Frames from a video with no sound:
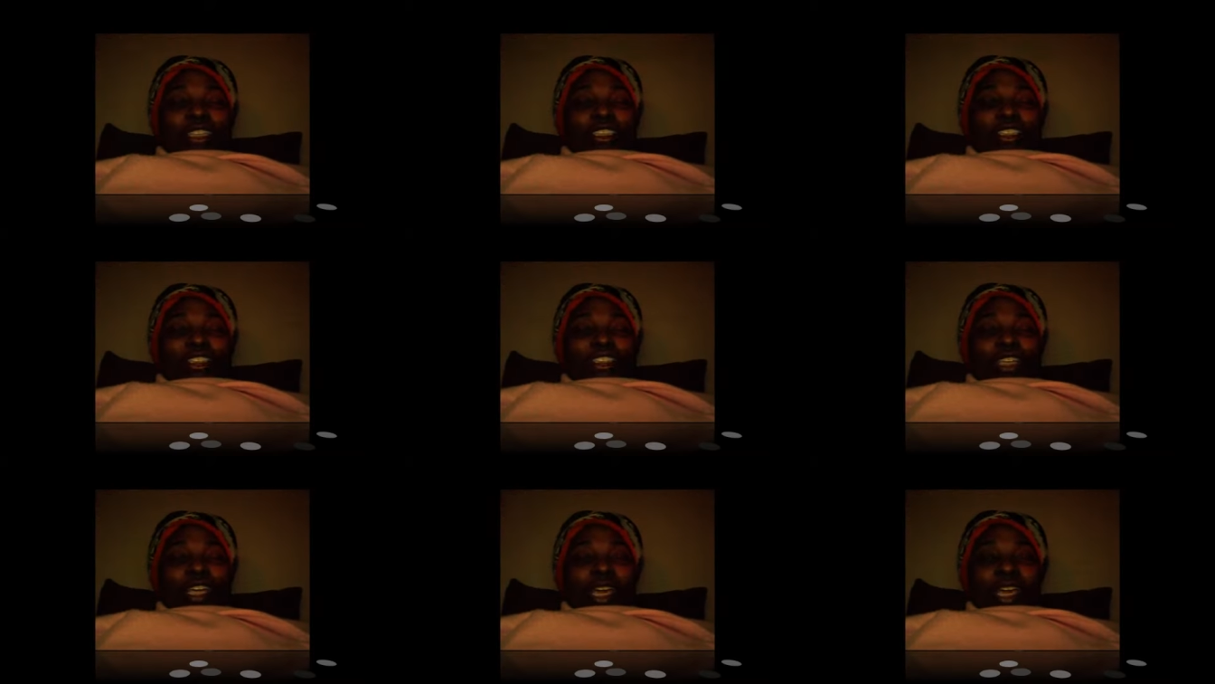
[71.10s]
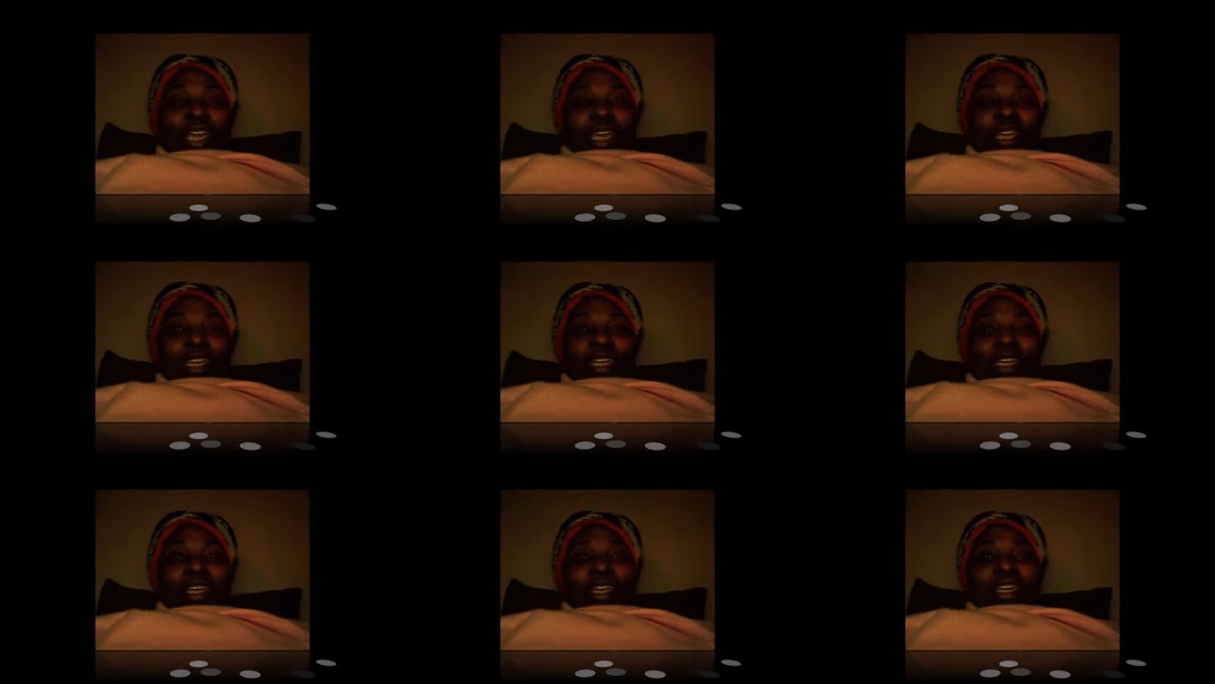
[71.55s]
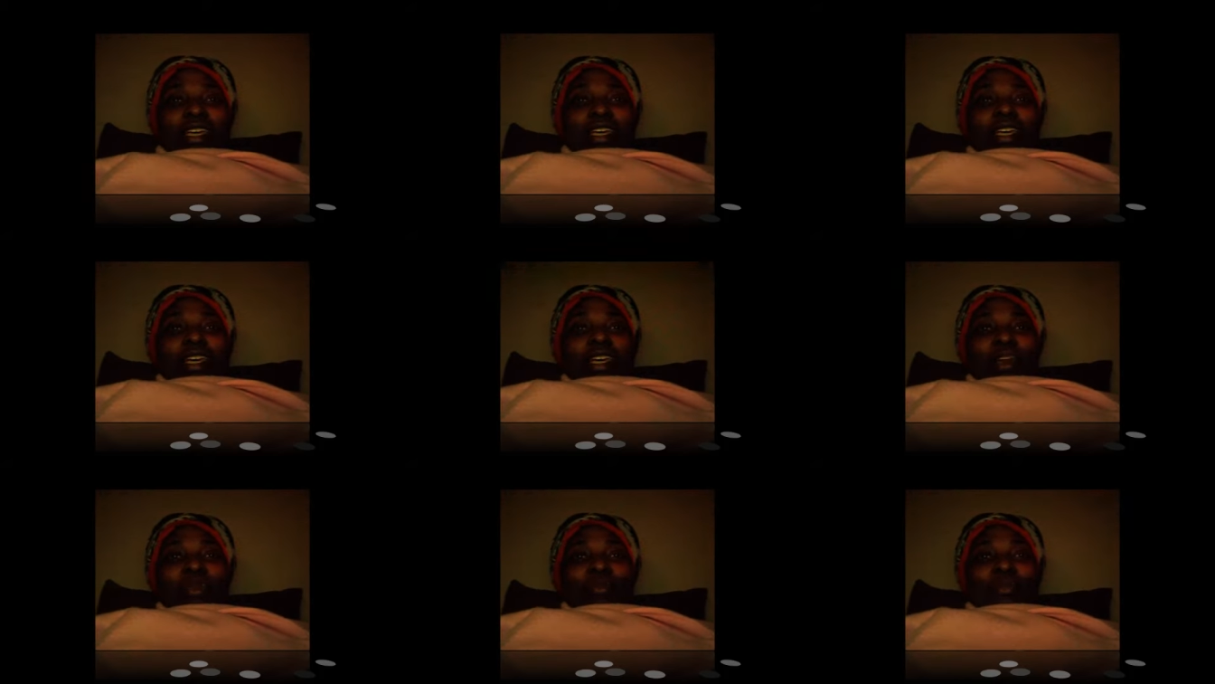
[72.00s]
is yet
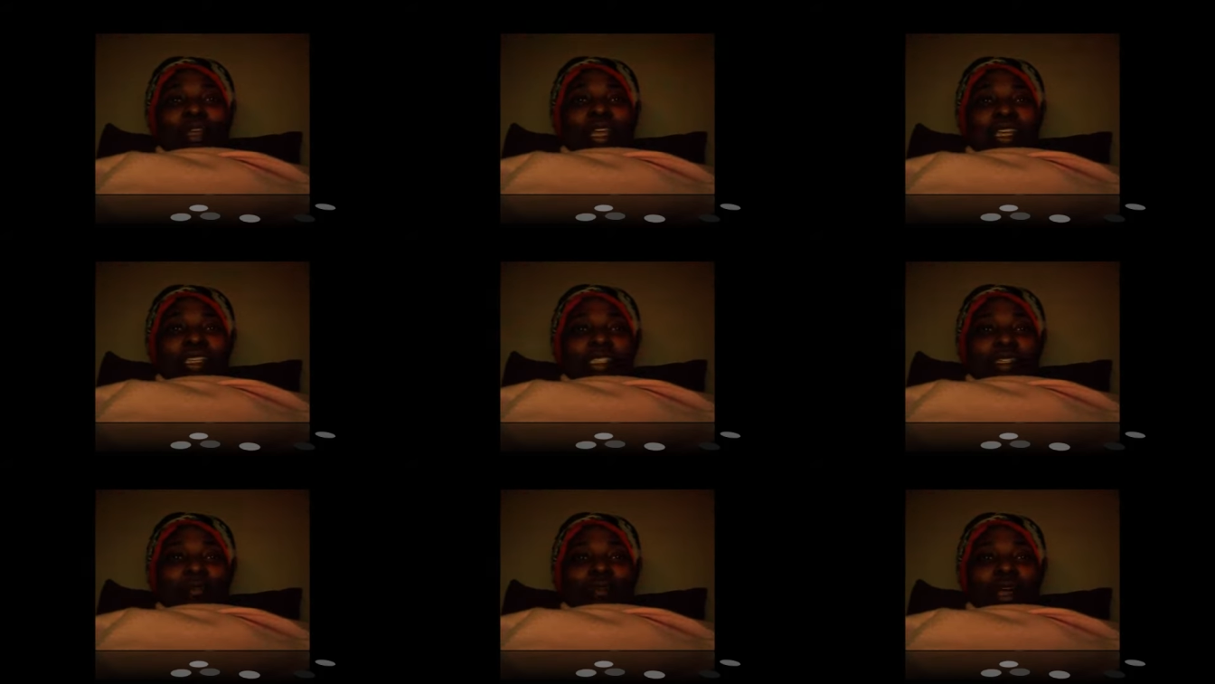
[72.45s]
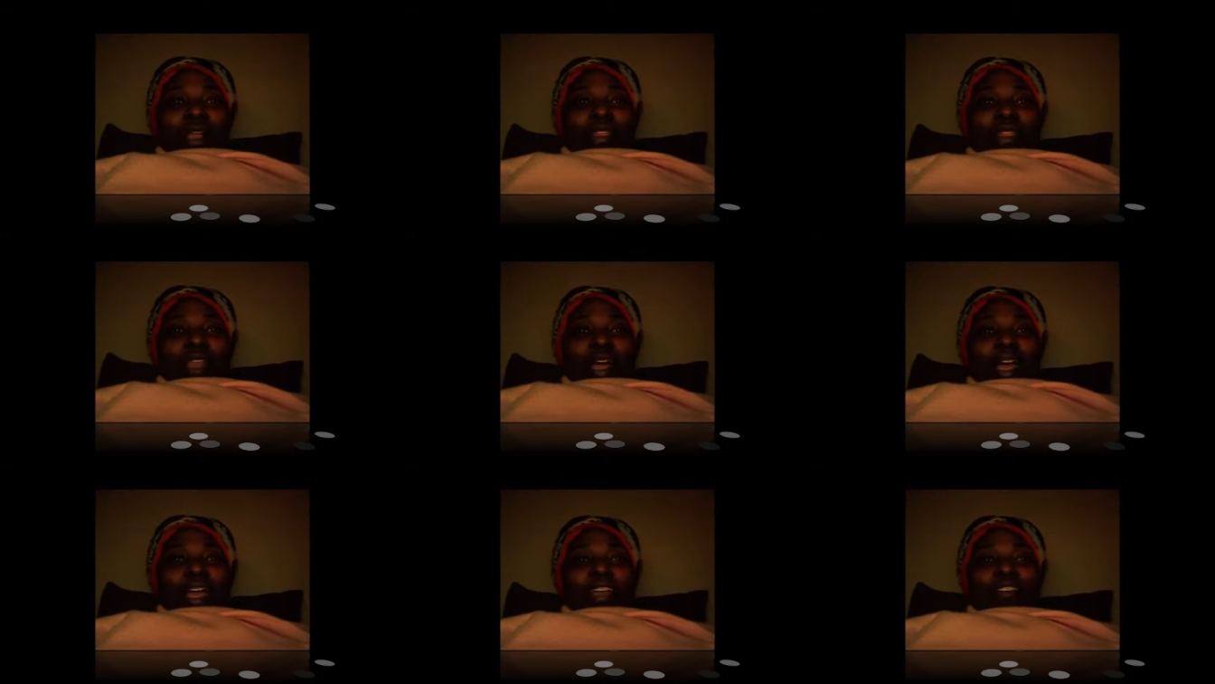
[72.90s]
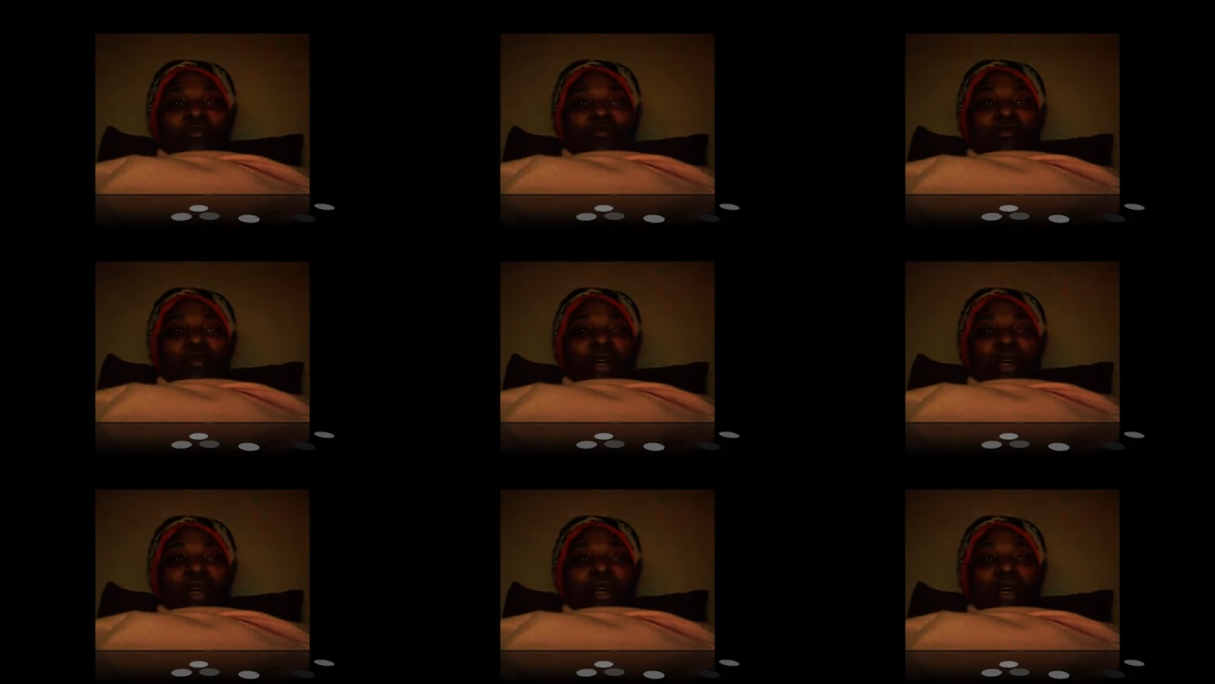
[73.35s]
blessing my life.